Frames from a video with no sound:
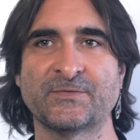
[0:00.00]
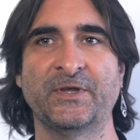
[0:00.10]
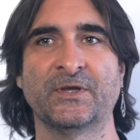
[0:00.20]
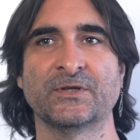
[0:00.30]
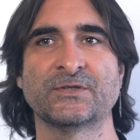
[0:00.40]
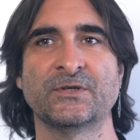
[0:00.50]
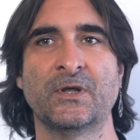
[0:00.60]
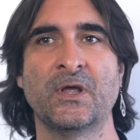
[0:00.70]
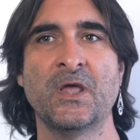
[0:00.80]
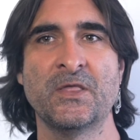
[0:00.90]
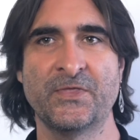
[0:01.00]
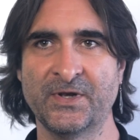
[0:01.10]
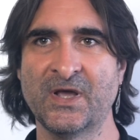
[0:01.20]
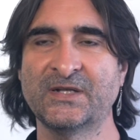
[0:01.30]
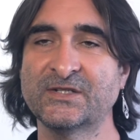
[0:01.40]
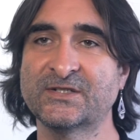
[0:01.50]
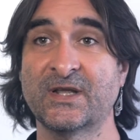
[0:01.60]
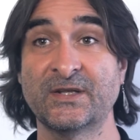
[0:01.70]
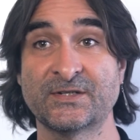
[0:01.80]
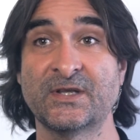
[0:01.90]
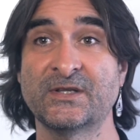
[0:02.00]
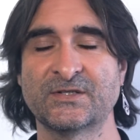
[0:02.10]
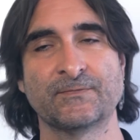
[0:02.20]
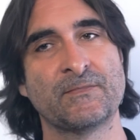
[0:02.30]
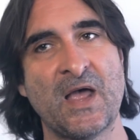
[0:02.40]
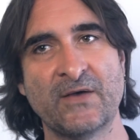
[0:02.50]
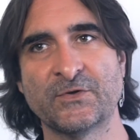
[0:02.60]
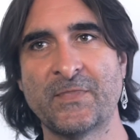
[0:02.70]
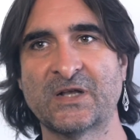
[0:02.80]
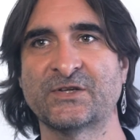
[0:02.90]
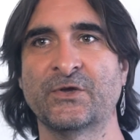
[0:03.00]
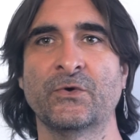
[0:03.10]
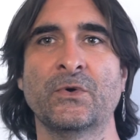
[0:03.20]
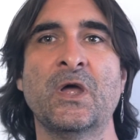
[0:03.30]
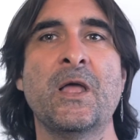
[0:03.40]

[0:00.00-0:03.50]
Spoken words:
speakers, the United States is, after Mexico,